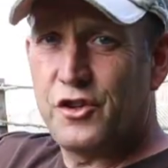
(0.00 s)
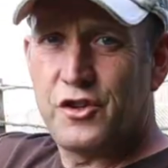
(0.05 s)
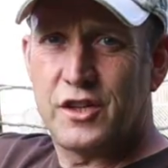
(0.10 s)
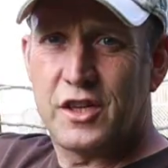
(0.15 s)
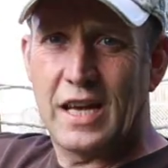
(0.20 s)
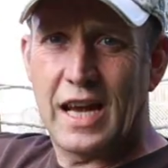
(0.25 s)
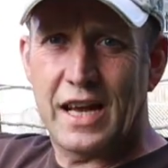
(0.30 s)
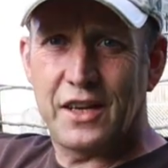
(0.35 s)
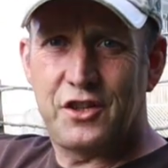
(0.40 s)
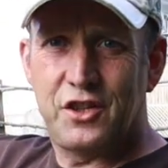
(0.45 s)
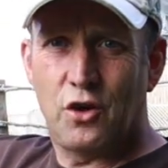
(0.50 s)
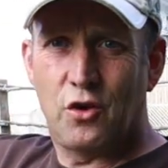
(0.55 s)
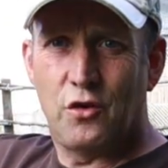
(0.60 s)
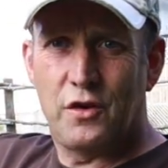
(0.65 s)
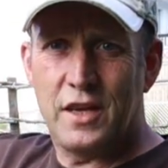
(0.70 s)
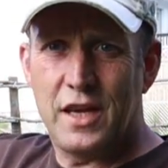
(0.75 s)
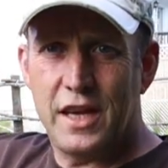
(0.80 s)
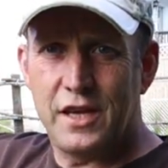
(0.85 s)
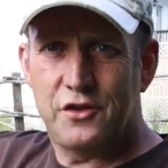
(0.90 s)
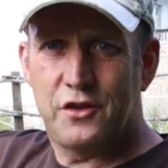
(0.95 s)
just catch it
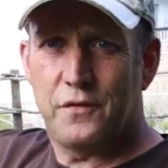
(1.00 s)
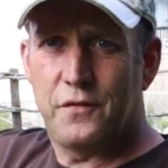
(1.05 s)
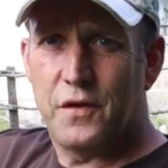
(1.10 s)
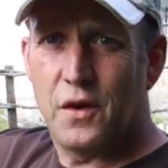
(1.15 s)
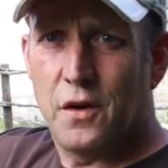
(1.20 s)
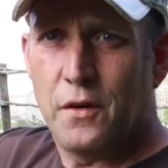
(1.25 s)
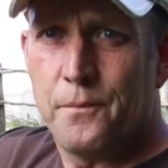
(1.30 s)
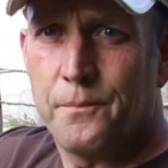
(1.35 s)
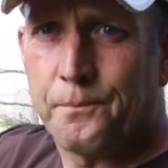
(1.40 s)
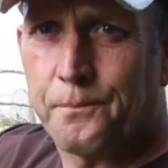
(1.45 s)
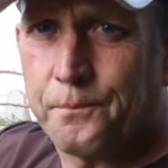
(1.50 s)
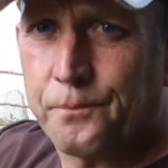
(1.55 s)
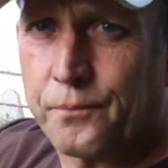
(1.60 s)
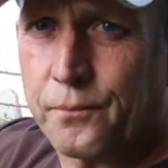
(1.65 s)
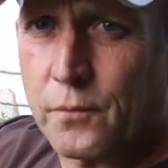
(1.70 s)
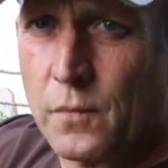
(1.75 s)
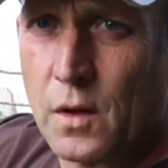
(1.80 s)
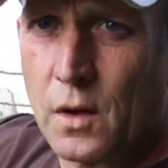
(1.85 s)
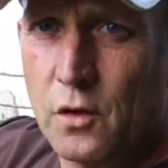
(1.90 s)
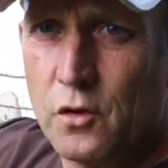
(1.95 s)
on the edge of your
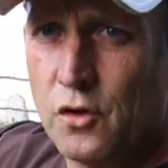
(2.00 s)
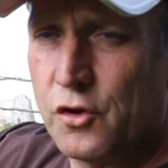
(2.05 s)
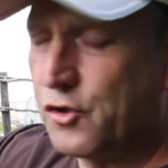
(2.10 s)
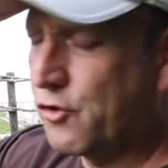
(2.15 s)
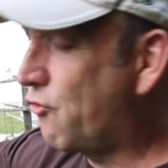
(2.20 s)
your